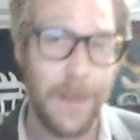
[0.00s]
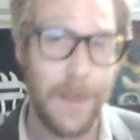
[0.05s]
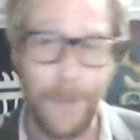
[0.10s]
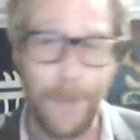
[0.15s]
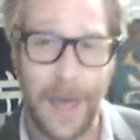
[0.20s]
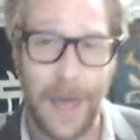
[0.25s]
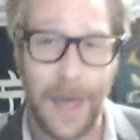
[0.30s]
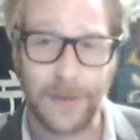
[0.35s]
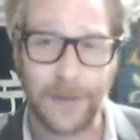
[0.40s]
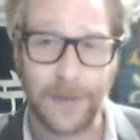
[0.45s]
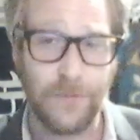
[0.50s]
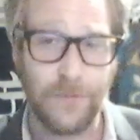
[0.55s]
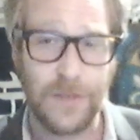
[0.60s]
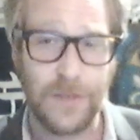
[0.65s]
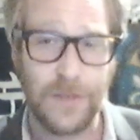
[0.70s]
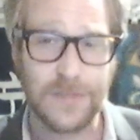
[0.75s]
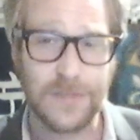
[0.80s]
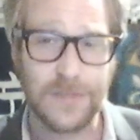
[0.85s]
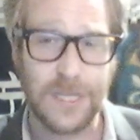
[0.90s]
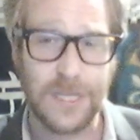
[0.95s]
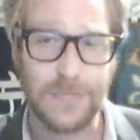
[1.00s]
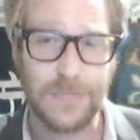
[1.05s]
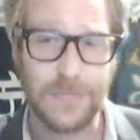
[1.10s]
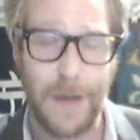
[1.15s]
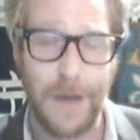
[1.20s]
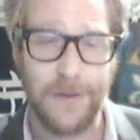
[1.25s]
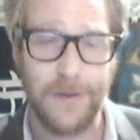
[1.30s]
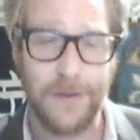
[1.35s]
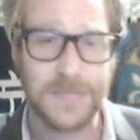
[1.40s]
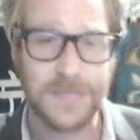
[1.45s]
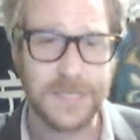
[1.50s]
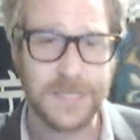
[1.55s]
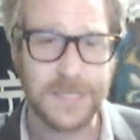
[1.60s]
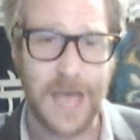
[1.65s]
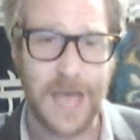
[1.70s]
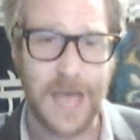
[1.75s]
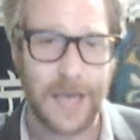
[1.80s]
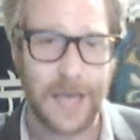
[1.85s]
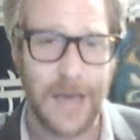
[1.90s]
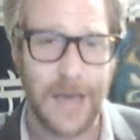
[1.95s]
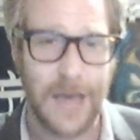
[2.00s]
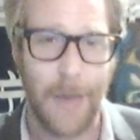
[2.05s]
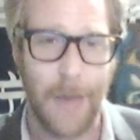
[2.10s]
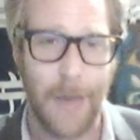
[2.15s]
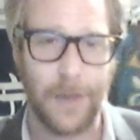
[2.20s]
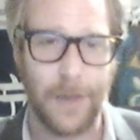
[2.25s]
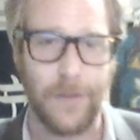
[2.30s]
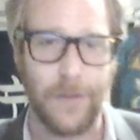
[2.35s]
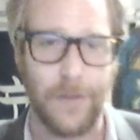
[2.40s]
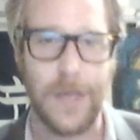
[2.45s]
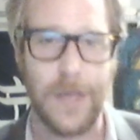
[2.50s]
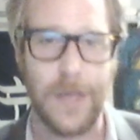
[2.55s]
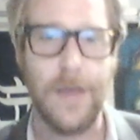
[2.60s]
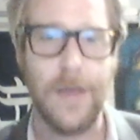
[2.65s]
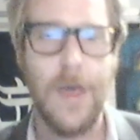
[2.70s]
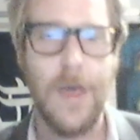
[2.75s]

impact of these policies economically.